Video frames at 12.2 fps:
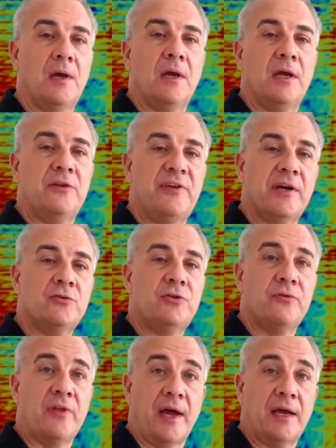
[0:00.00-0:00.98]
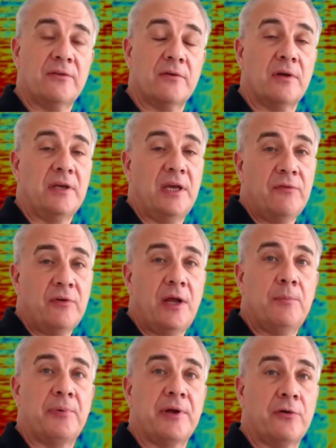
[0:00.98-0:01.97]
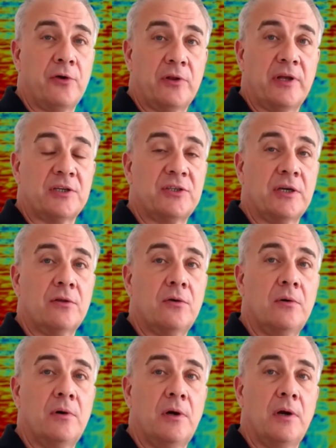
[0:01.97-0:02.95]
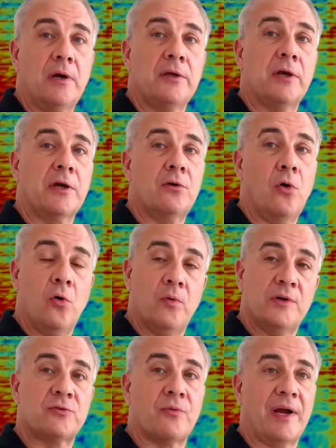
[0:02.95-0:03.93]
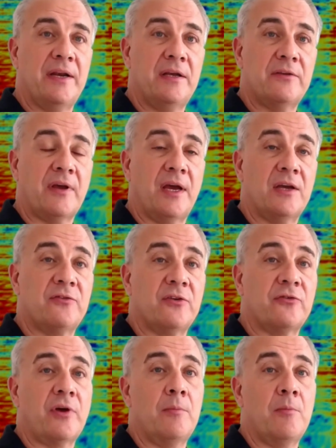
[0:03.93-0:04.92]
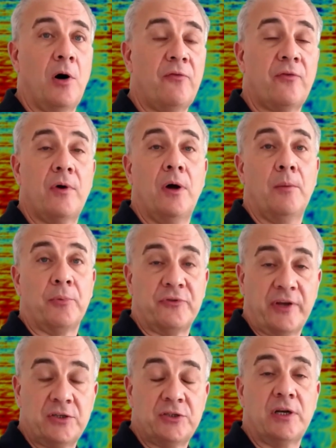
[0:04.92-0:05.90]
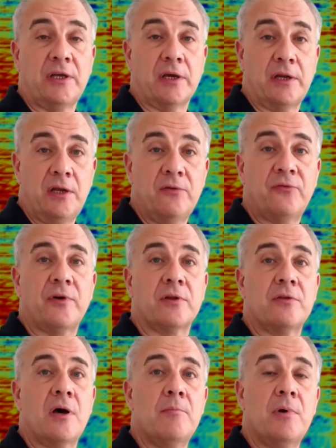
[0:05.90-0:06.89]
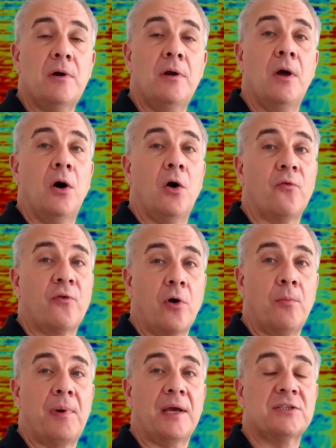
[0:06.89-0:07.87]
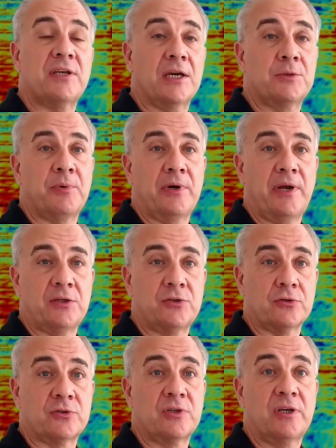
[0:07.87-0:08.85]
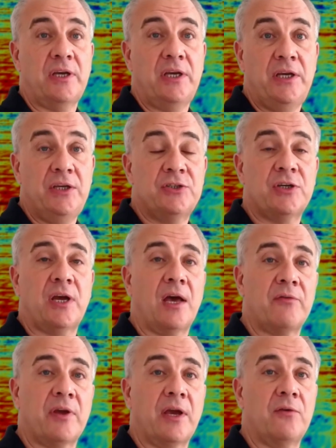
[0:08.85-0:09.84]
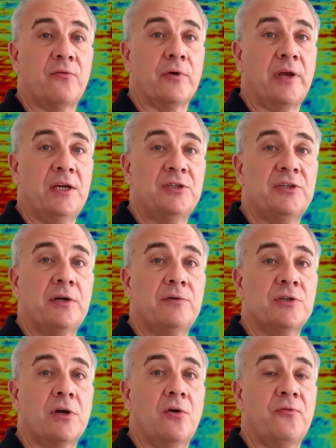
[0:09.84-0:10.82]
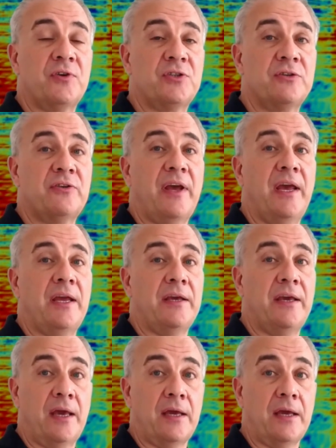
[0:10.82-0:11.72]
It tells you that, given a periodic signal, you can always write it as a sum of potentially an infinite number of complex exponentials, each having a Fourier series coefficient ak.